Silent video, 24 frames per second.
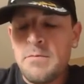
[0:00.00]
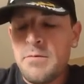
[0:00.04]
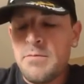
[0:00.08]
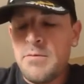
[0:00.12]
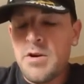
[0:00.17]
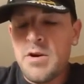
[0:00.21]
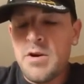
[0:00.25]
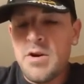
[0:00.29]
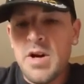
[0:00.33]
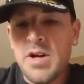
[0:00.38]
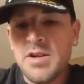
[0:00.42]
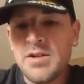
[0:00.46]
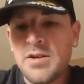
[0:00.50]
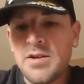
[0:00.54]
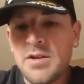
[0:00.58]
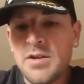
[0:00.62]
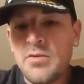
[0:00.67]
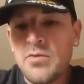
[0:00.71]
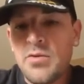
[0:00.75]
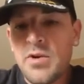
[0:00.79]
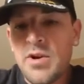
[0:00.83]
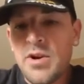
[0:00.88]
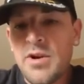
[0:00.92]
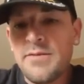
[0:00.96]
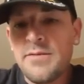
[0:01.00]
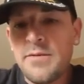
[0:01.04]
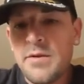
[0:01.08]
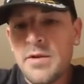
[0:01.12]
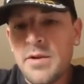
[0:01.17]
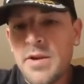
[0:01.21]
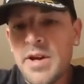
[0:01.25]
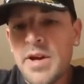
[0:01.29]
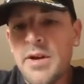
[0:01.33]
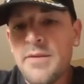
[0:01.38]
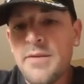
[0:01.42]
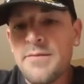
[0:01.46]
But America, I'll tell you what, I
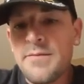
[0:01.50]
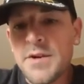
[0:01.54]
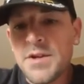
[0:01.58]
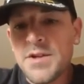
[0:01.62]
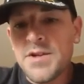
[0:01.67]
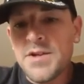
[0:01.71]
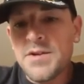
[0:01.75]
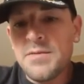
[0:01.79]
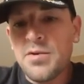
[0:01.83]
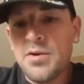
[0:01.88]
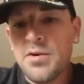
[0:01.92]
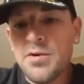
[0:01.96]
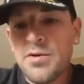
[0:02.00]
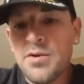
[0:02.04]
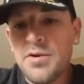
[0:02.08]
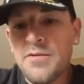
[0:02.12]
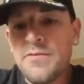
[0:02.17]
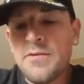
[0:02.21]
feel like I'm fixing to pull